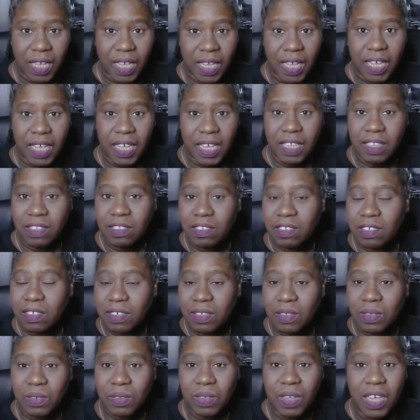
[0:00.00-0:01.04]

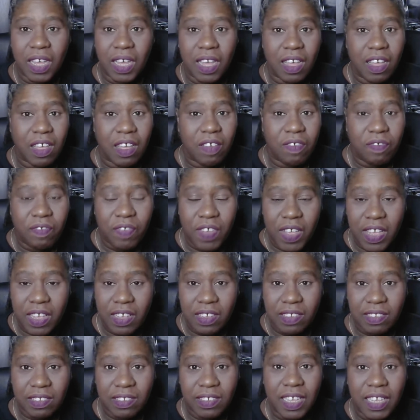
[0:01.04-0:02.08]
into her
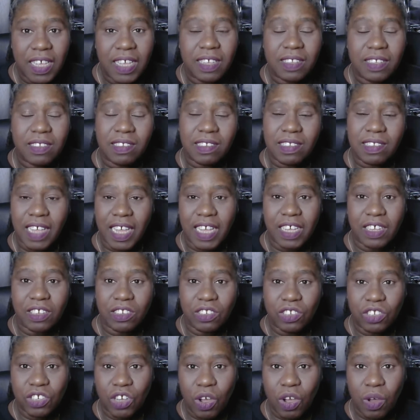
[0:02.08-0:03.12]
first and
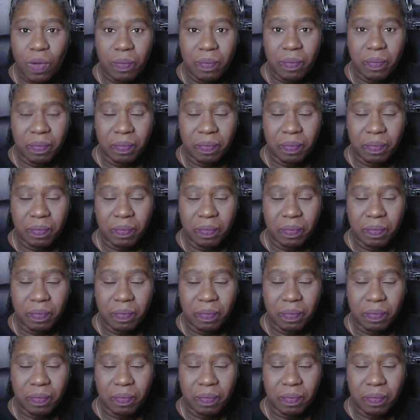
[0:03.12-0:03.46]
second job.